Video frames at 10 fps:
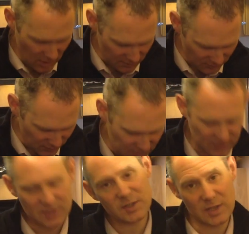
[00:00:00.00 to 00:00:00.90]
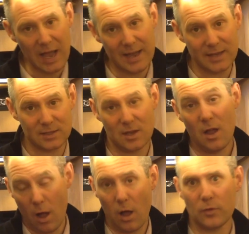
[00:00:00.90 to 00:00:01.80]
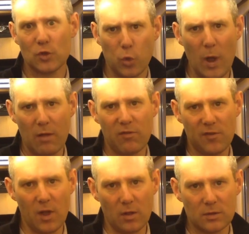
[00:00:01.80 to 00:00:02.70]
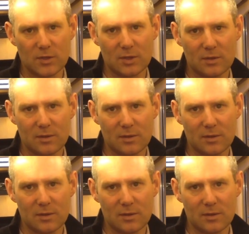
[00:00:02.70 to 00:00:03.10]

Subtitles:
of a fridge this size on 12 volt